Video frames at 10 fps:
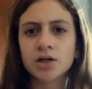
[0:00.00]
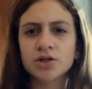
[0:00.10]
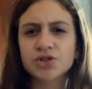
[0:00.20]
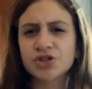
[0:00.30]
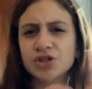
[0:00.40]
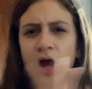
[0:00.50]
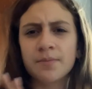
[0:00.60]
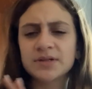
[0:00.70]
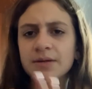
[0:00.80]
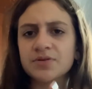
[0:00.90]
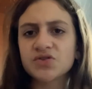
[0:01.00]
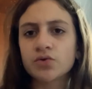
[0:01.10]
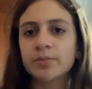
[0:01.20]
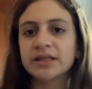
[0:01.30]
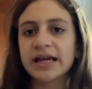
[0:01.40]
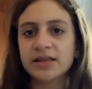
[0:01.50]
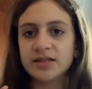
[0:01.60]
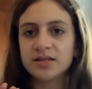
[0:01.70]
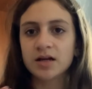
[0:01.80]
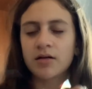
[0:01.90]
shop type of store, but they had
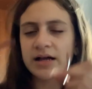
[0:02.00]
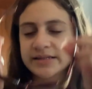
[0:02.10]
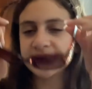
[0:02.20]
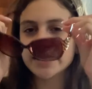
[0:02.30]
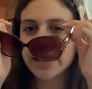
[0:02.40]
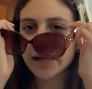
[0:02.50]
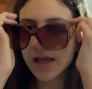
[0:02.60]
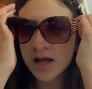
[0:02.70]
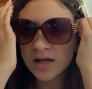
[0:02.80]
sunglasses, and